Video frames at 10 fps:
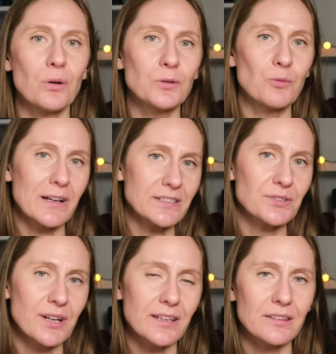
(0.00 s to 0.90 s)
one
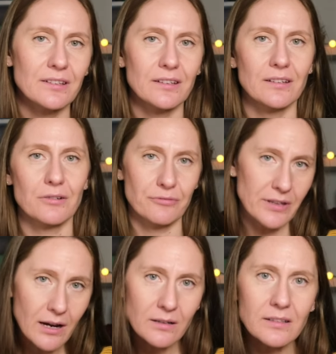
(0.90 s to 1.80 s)
strand of
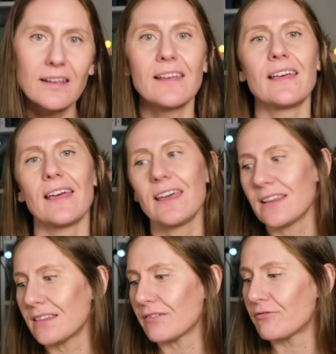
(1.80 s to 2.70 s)
yarn,
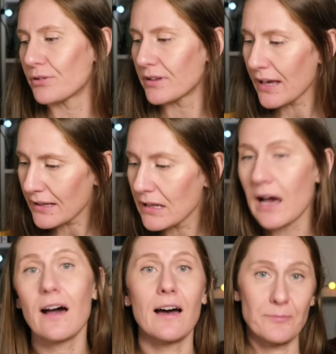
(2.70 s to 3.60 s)
and for that,
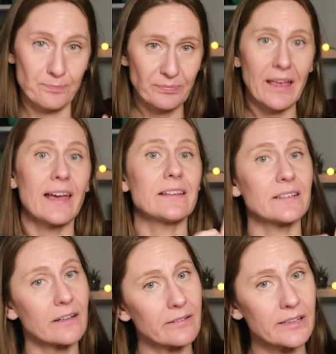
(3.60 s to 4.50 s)
and
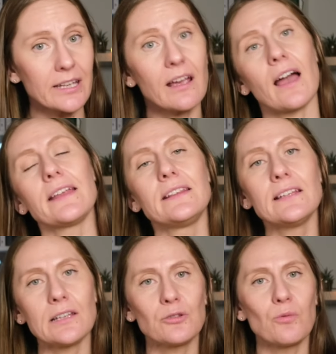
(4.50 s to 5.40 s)
another thing, I
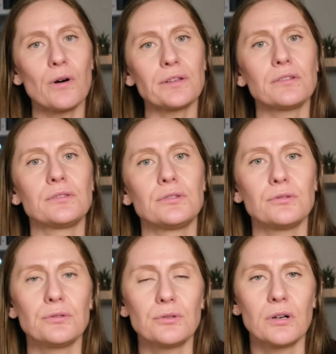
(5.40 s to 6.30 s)
didn't want
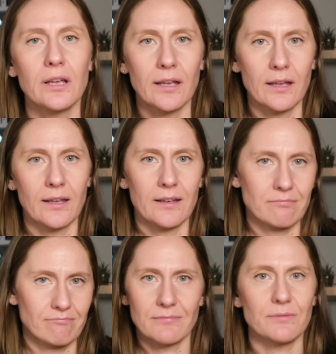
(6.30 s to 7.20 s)
to
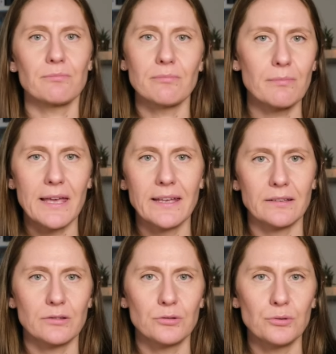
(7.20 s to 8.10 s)
make
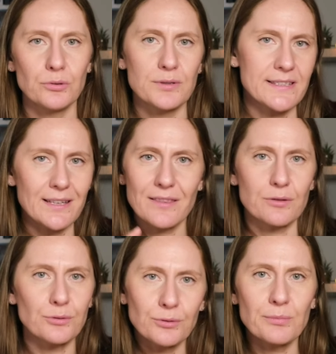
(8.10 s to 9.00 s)
it too
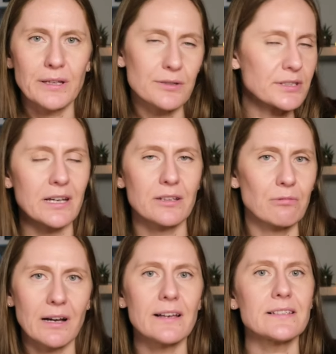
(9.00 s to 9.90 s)
see-through, because
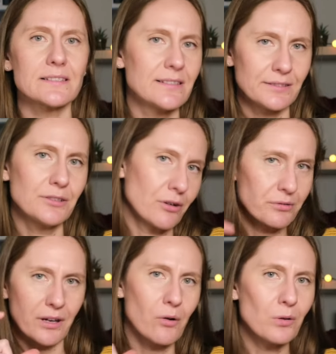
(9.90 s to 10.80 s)
otherwise
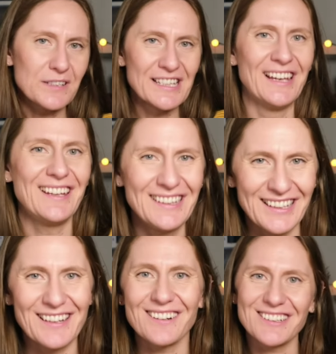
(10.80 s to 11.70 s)
the holes in
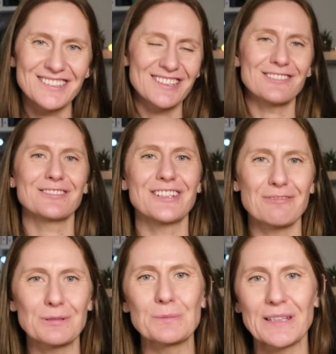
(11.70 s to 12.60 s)
the yarn, they
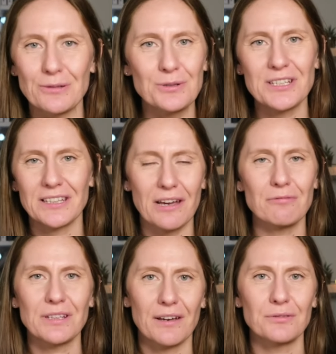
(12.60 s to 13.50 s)
will be huge and I
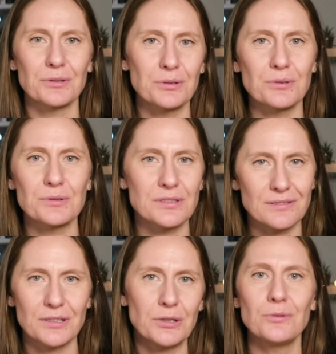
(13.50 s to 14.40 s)
would have to use
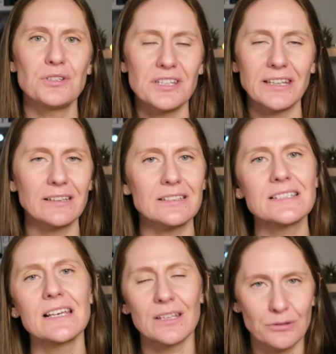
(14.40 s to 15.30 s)
huge
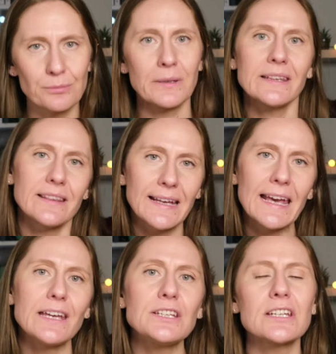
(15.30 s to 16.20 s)
needles to meet the
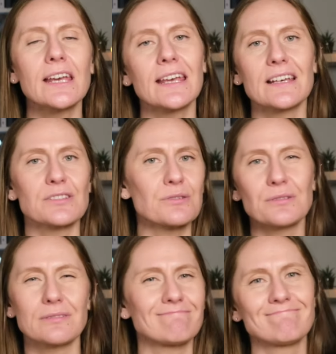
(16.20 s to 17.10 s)
gauge.
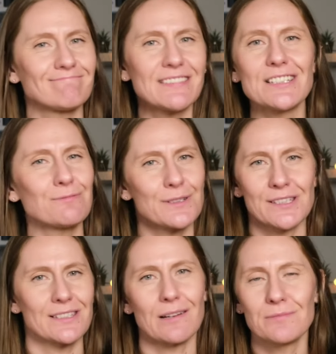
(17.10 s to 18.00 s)
So this
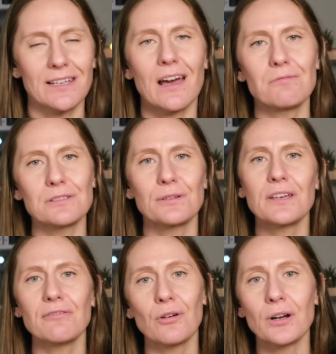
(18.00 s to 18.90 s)
wasn't something I was
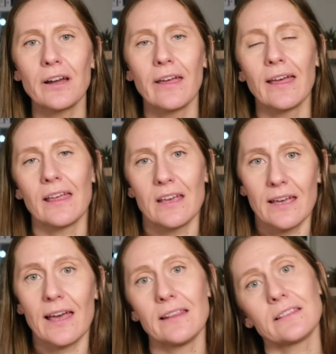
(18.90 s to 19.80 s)
looking for,
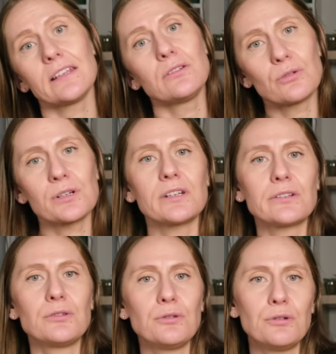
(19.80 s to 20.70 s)
and in order
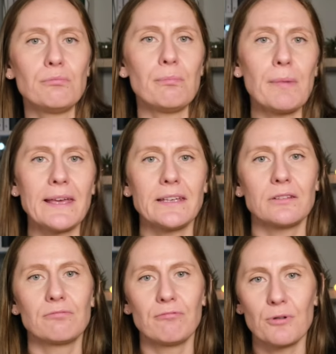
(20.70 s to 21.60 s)
to make
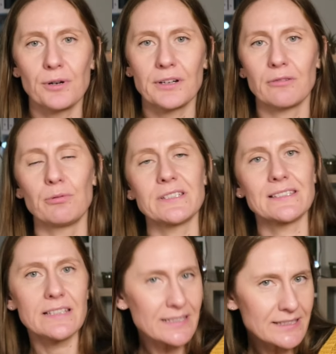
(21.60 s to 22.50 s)
it work with
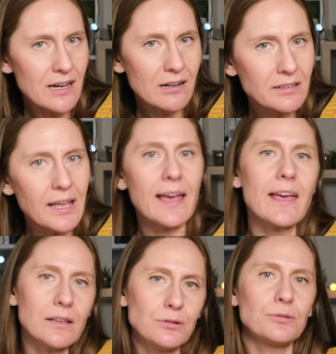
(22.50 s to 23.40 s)
this yarn I
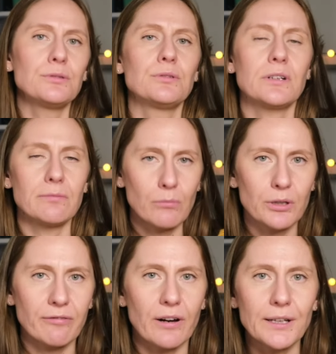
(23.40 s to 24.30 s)
had to
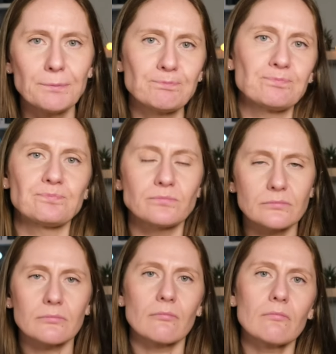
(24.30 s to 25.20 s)
modify
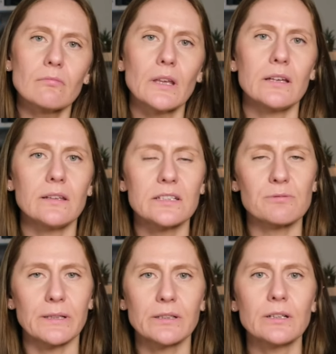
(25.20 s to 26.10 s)
the
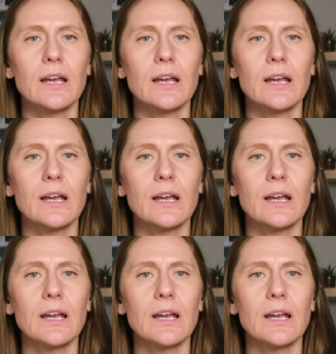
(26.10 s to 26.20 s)
sweater,